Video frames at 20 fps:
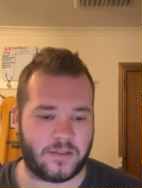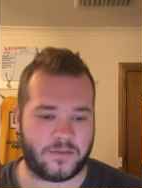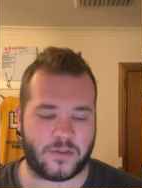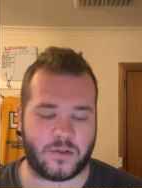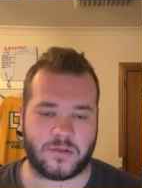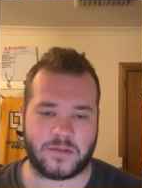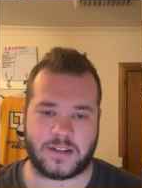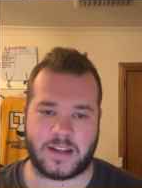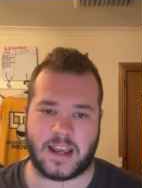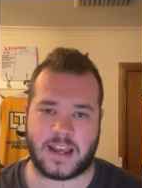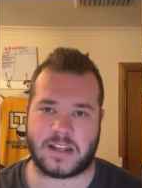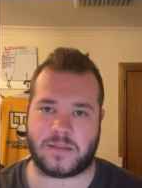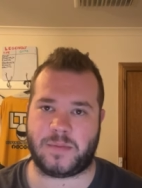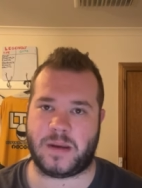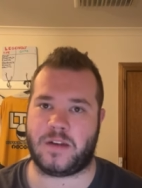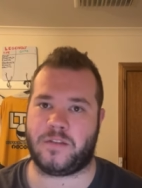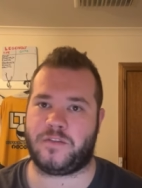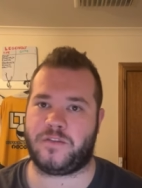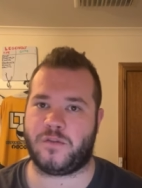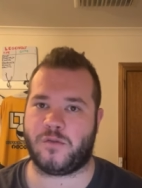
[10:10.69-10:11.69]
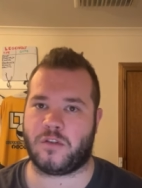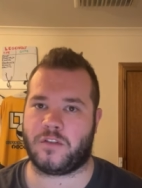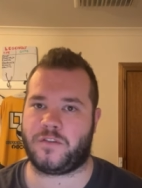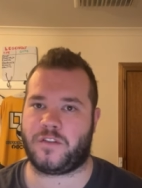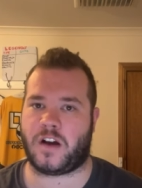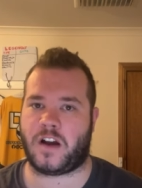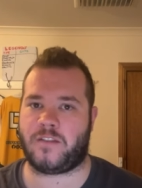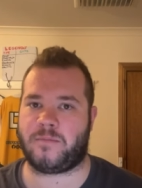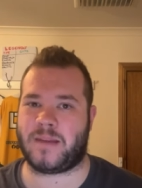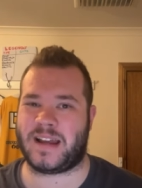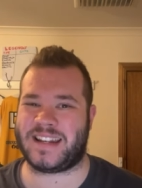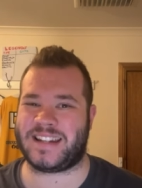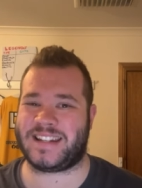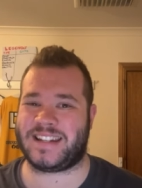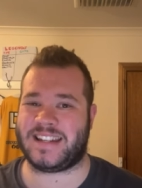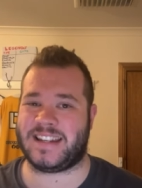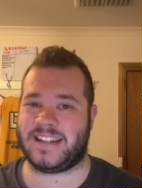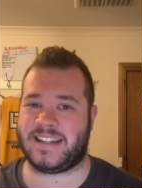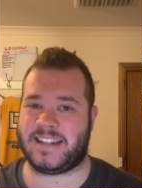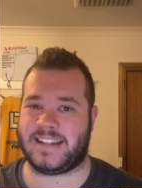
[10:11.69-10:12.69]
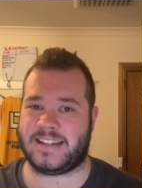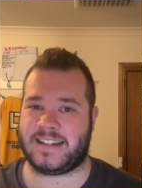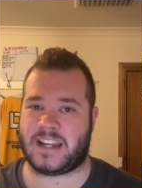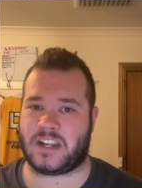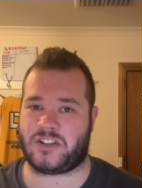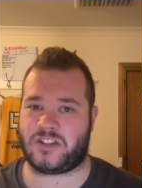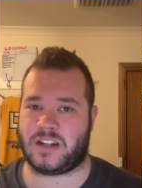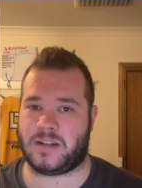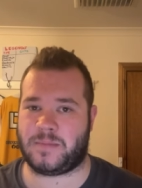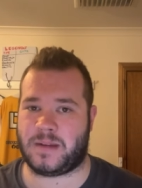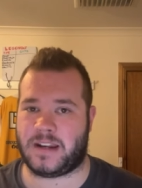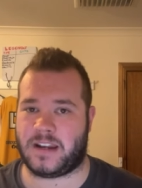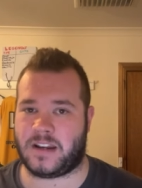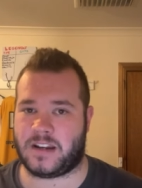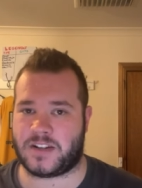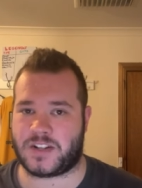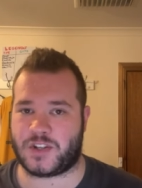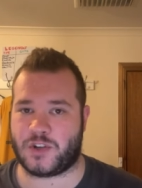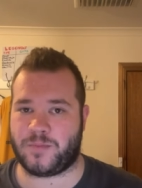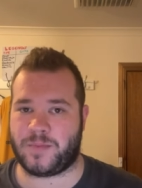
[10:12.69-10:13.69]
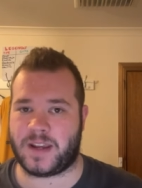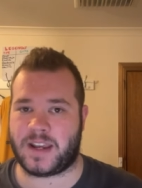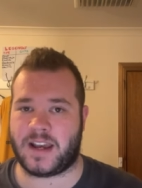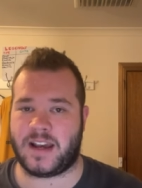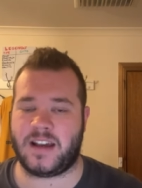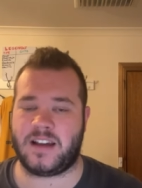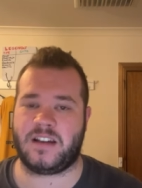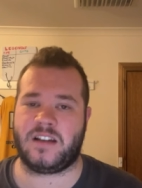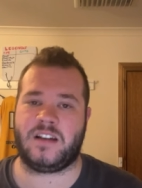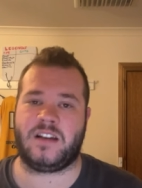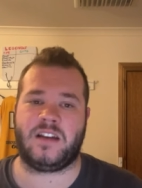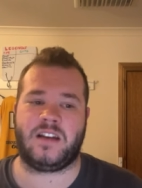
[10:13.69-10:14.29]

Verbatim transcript: of course it has been 4 or 5 months since he's actually been in a supercar.